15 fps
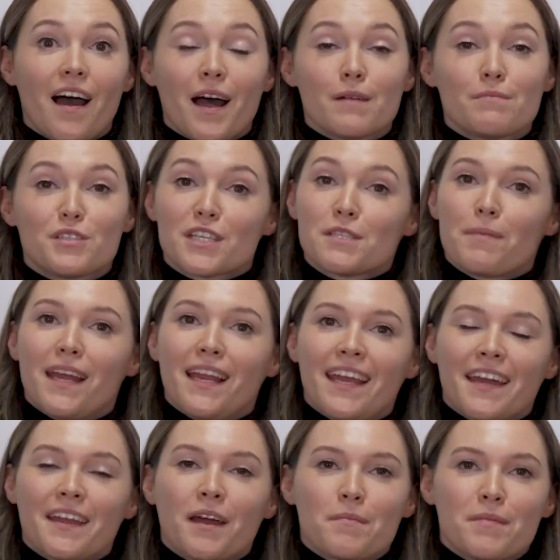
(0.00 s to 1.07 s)
I'm Jess
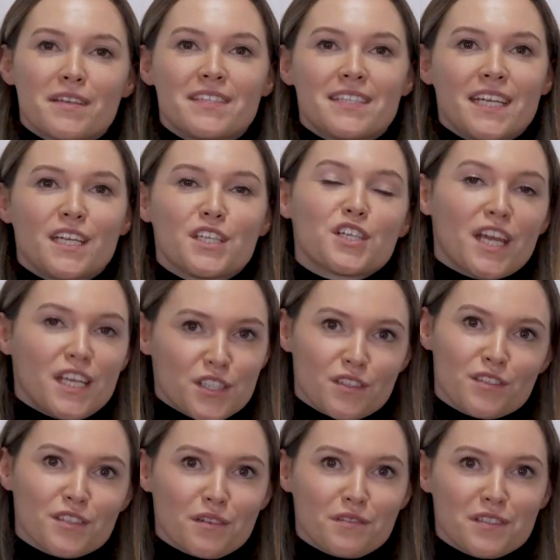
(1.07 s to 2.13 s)
Bailey, and I'm a senior change
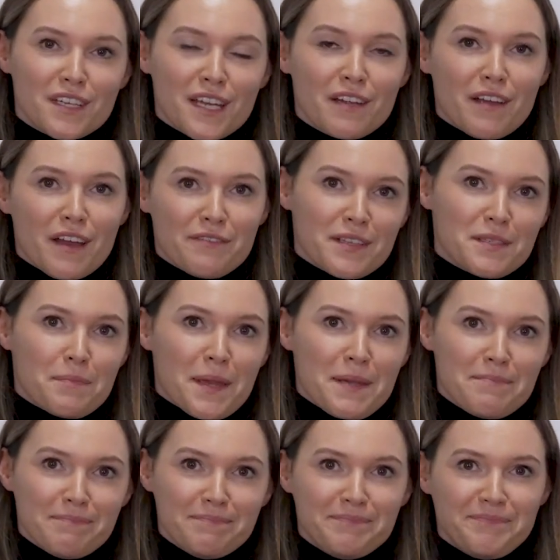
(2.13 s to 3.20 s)
consultant here at FSP.